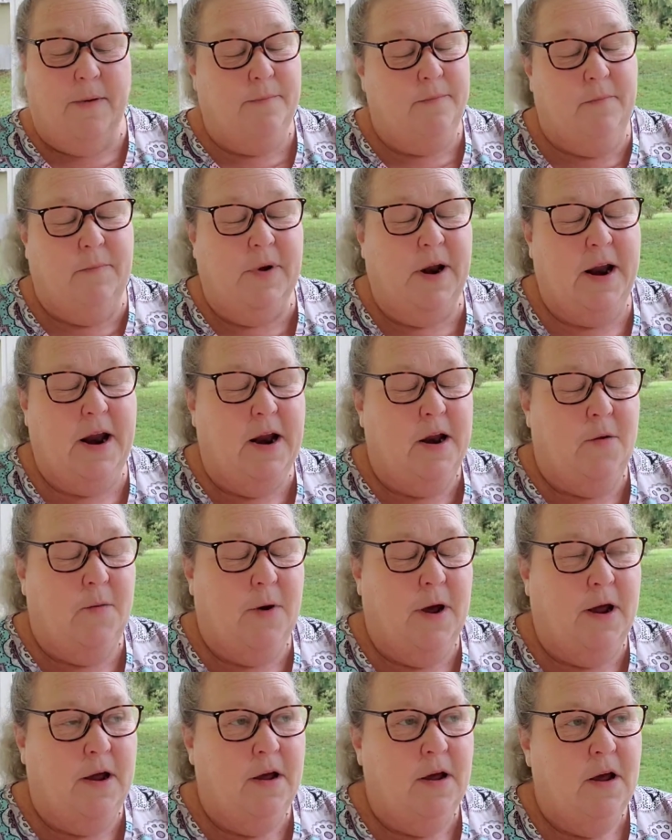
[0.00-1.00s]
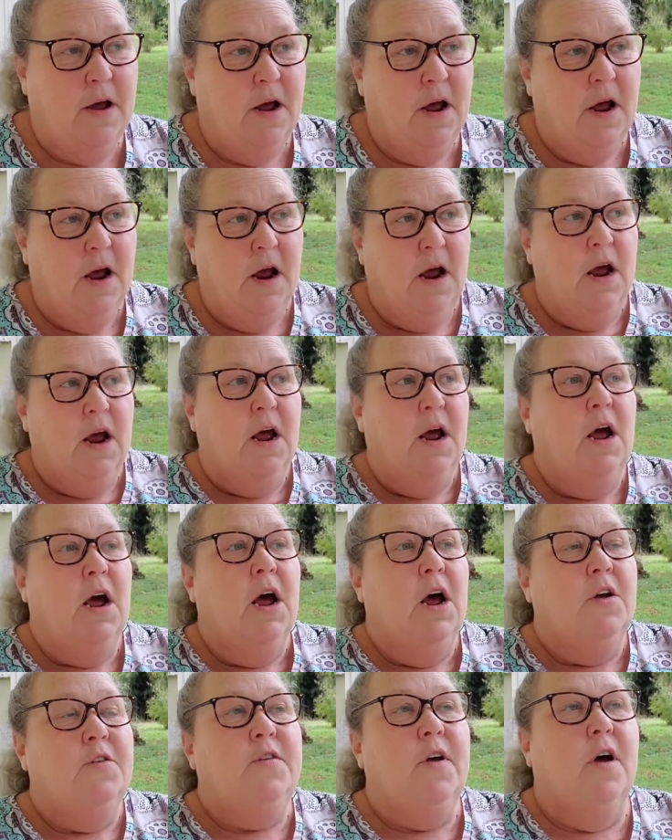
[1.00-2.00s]
But anyway,
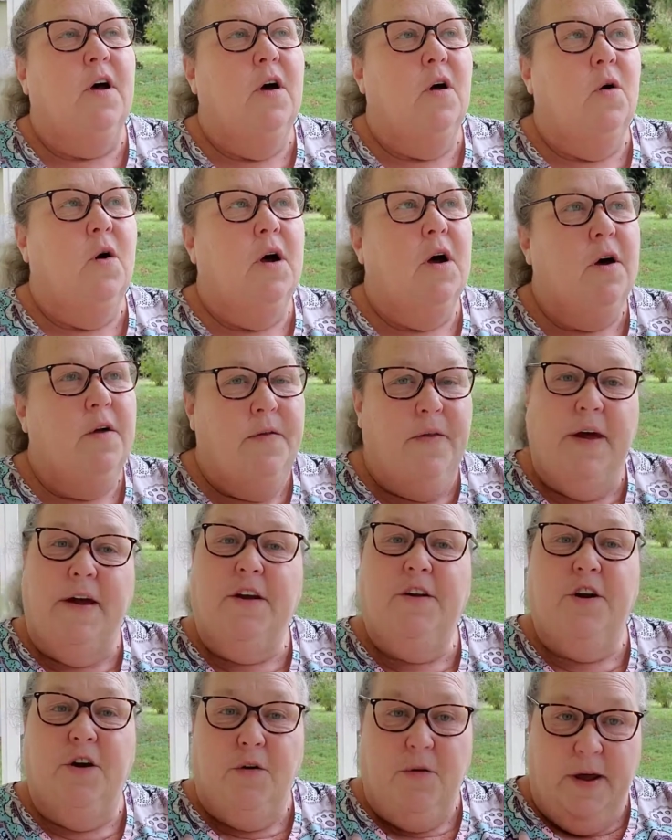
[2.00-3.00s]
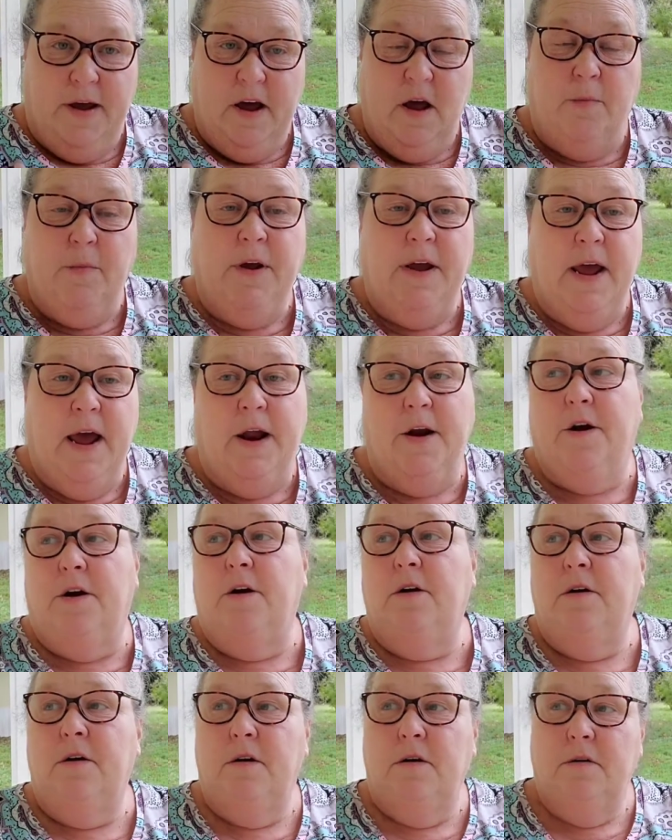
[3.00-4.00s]
so they come and get her,
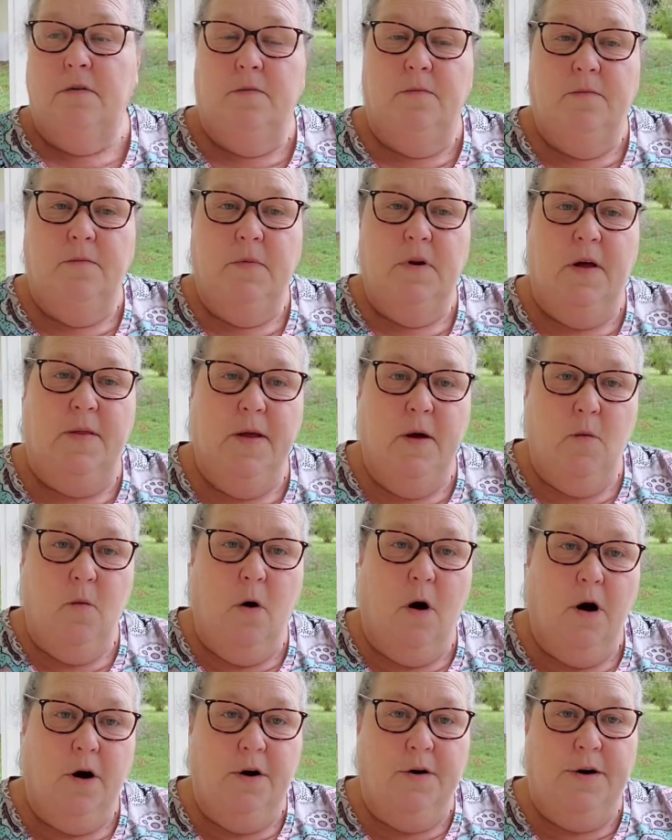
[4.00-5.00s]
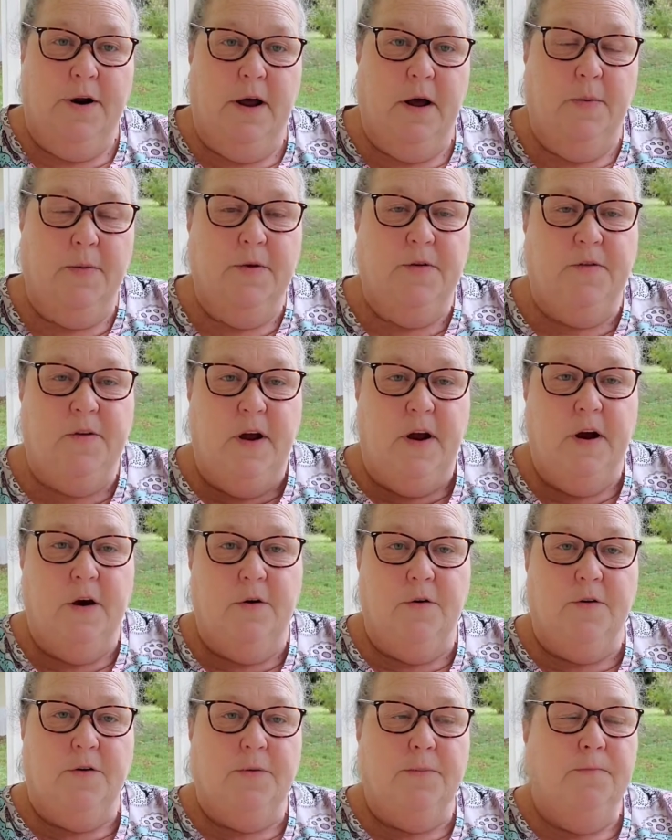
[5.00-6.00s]
and they walk her down the
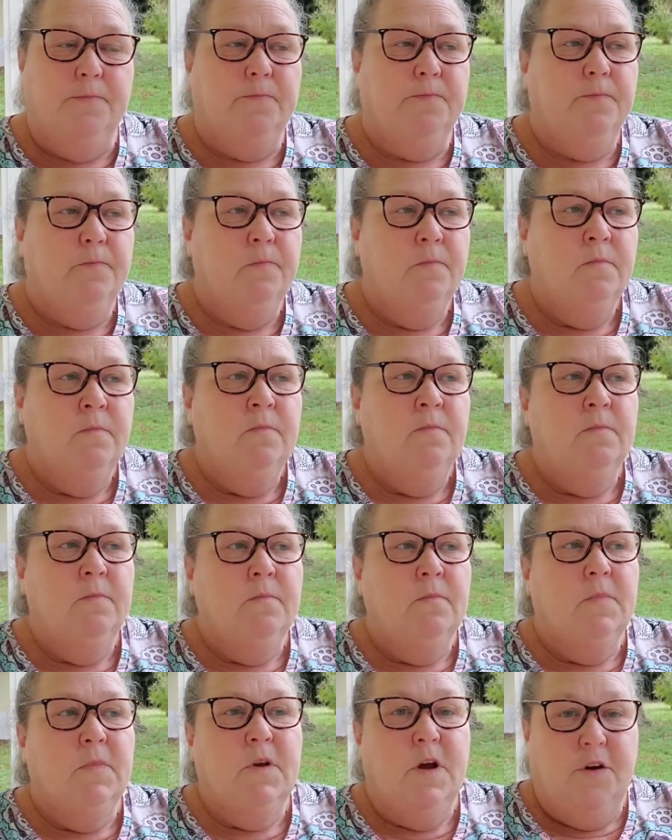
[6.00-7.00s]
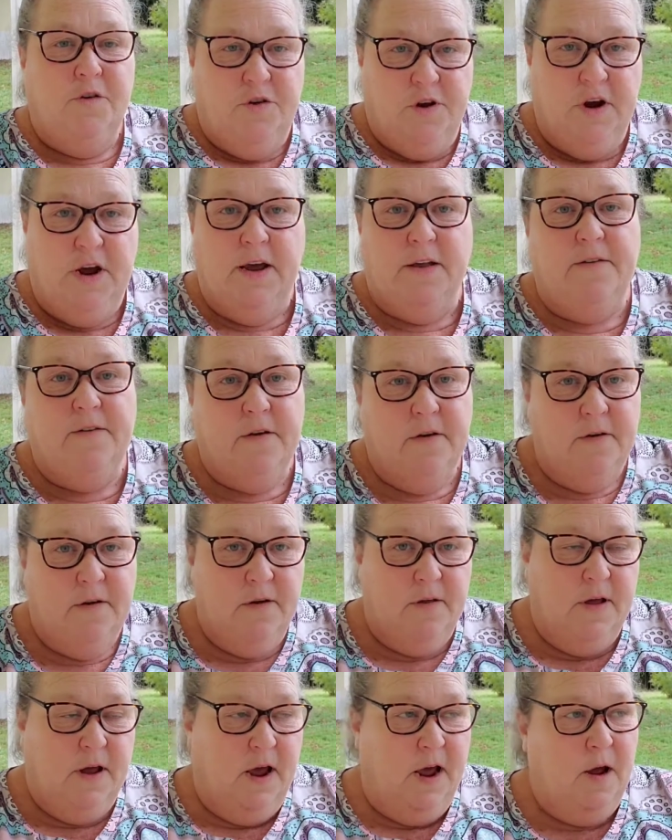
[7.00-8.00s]
stairs, and she gets into
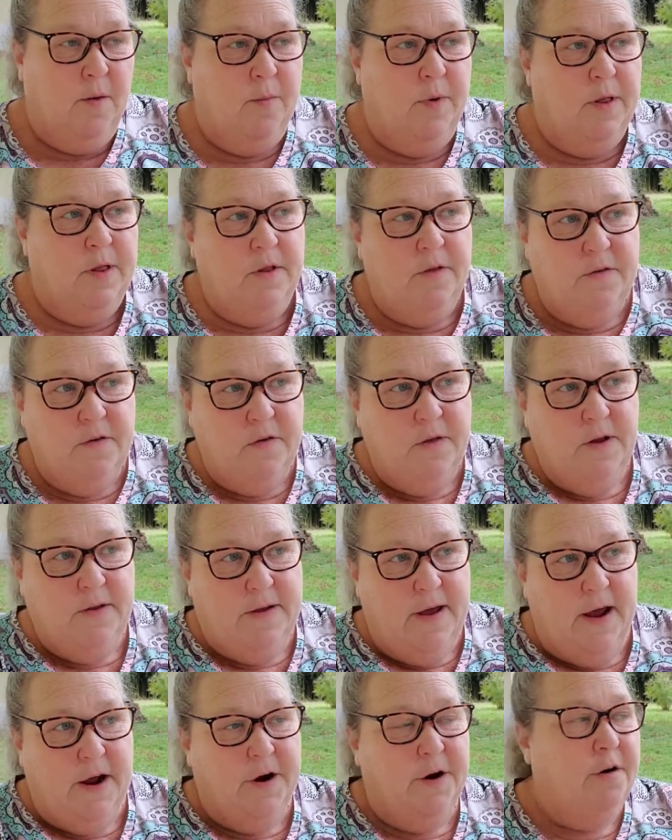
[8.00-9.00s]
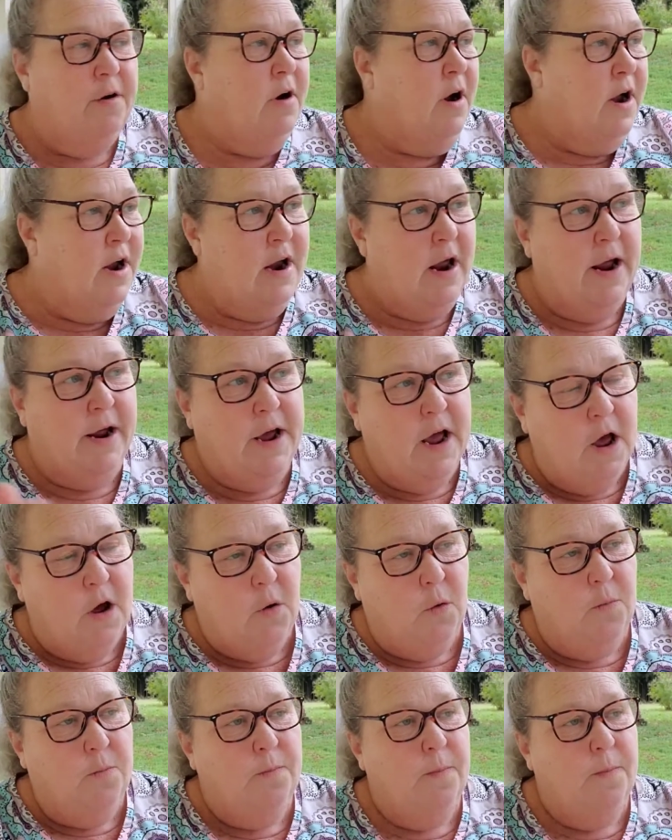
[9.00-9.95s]
the ambulance, and they take her, and I go.